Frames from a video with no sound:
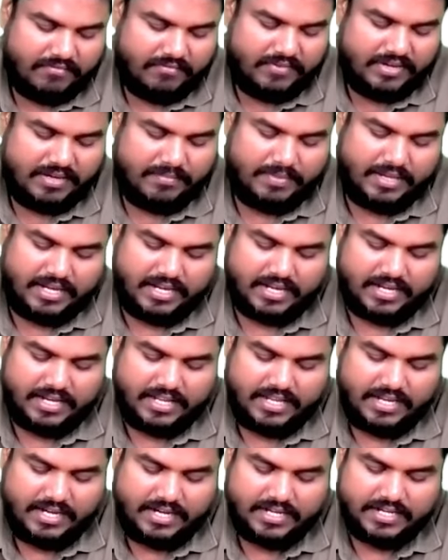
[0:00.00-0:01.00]
will be
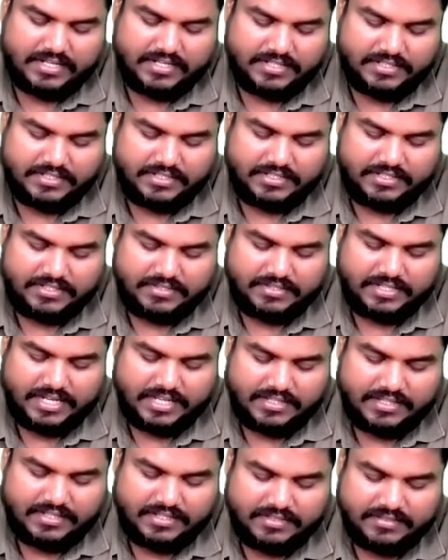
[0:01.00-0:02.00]
linked
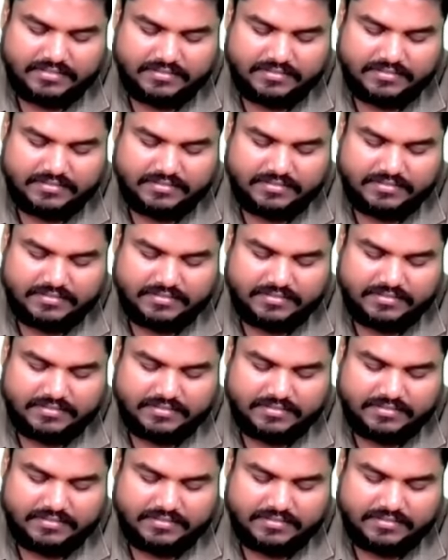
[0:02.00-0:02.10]
together.